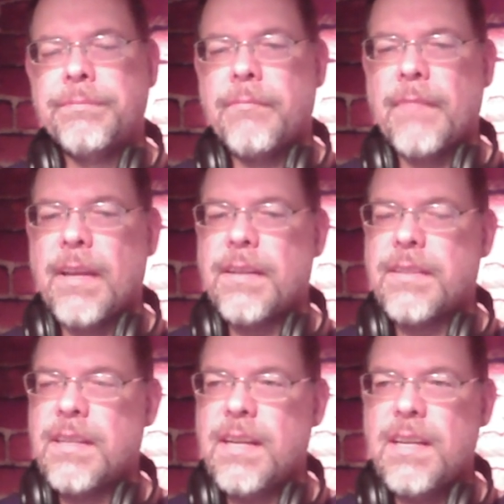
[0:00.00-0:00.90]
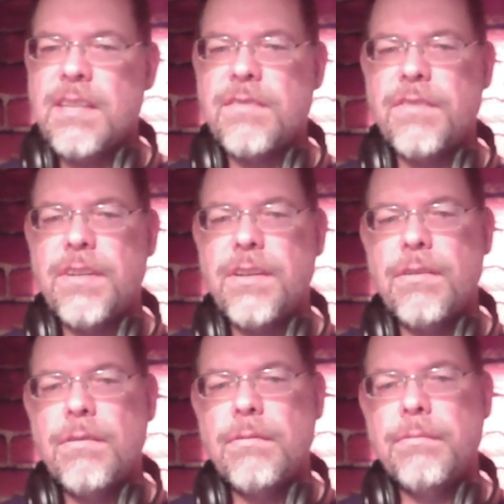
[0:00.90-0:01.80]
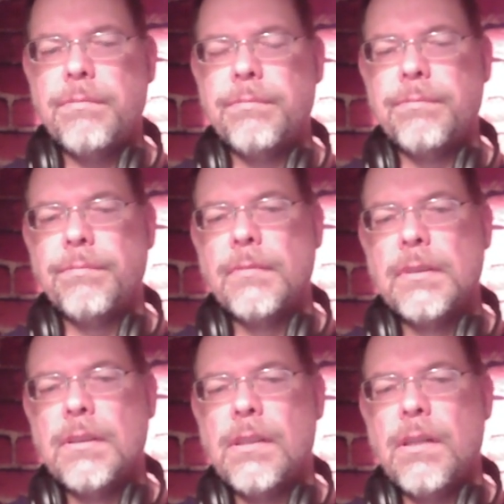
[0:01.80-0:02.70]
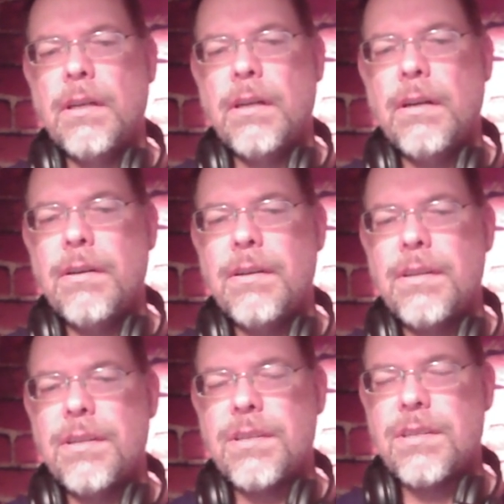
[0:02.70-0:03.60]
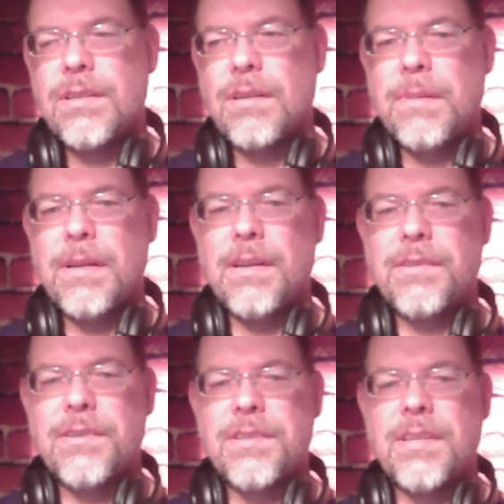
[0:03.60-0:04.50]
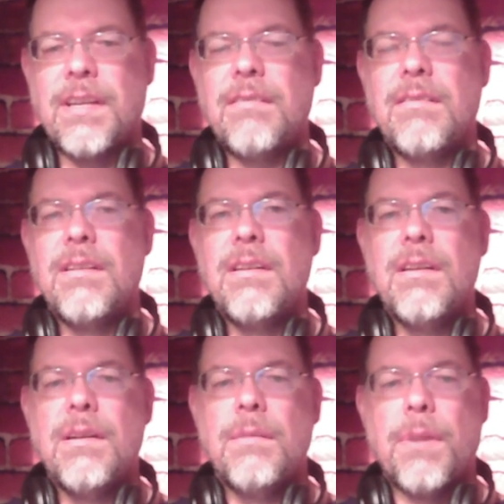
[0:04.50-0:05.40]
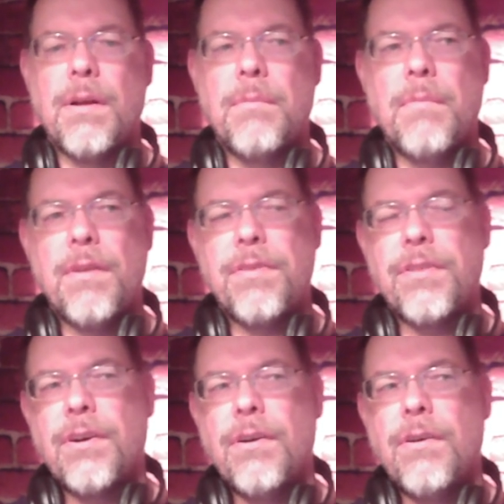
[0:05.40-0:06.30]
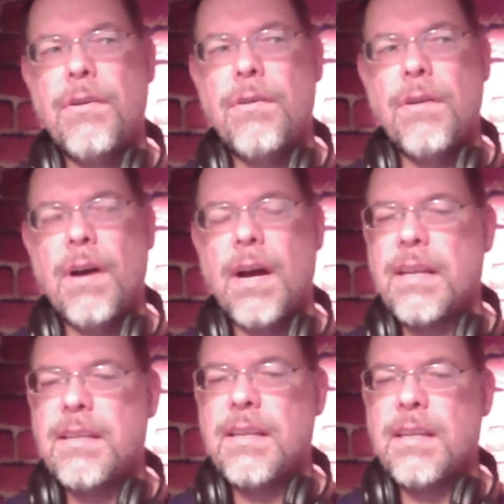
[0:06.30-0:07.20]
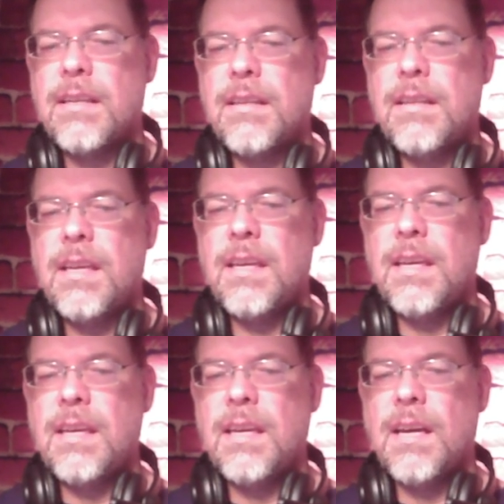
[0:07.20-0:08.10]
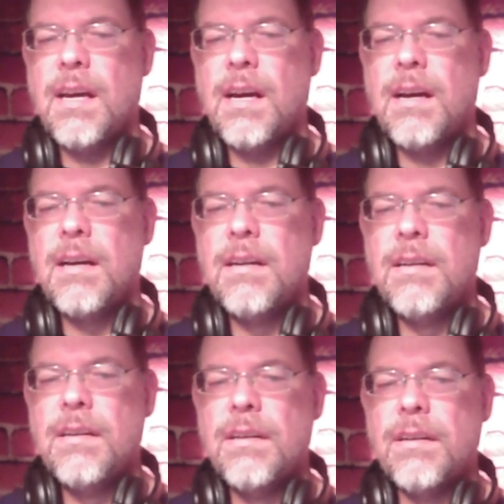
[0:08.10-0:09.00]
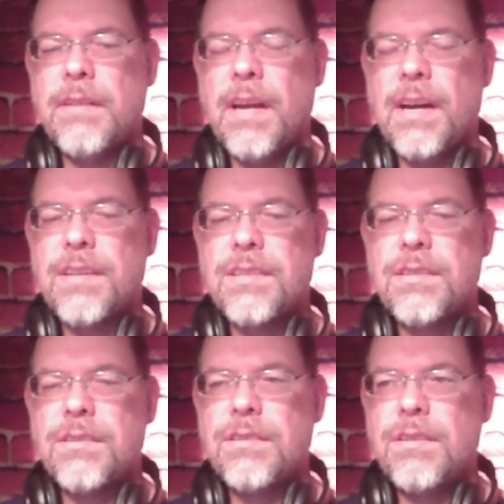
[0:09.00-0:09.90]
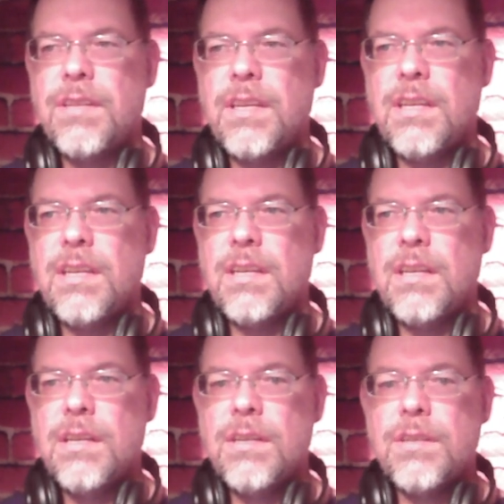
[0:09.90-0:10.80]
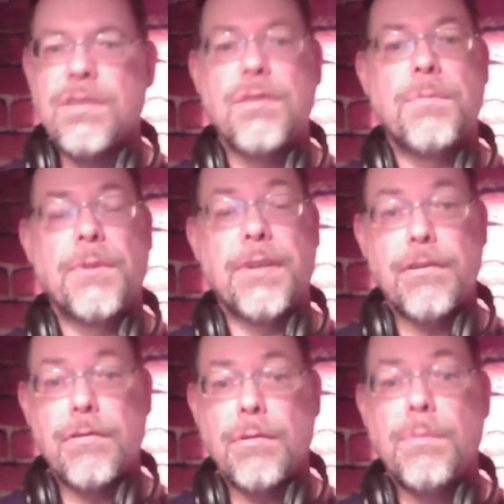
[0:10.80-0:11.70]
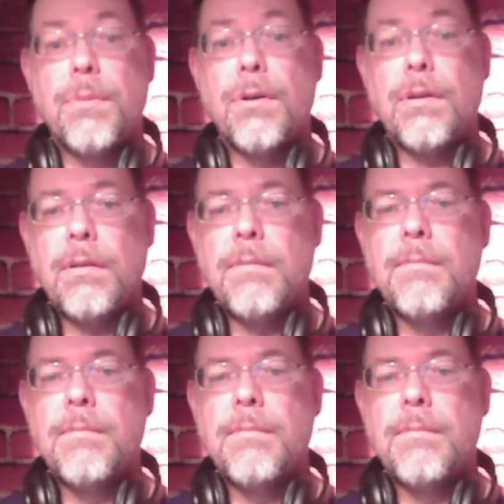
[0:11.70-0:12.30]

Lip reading: And today's video, oh, it should be interesting. But a month ago I did the reaction to the Superhero Bowl